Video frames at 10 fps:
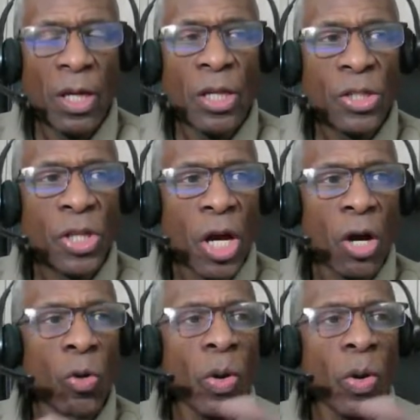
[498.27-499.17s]

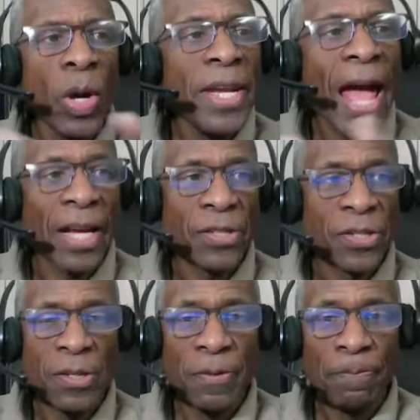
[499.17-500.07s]
So
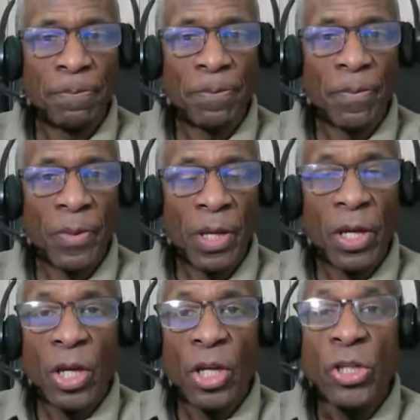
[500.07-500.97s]
next,
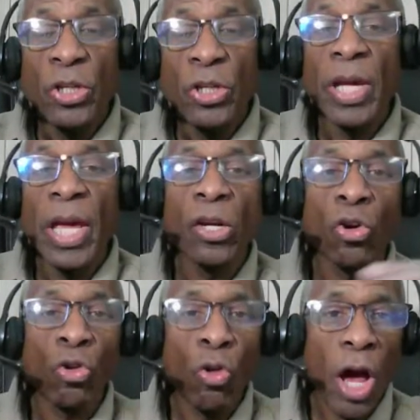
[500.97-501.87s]
you can
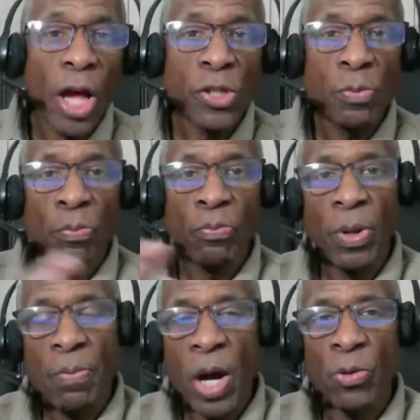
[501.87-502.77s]
cross
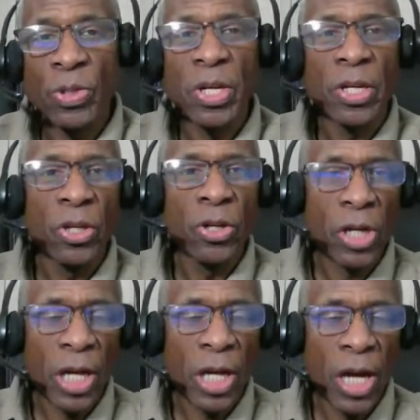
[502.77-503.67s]
promote your
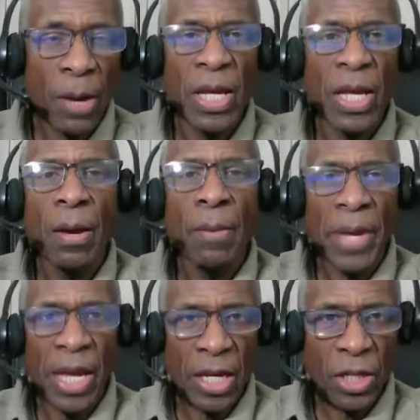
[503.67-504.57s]
company
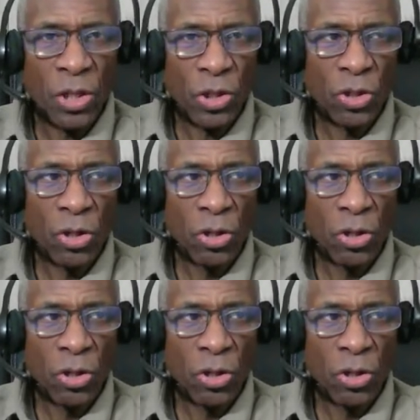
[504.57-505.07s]
page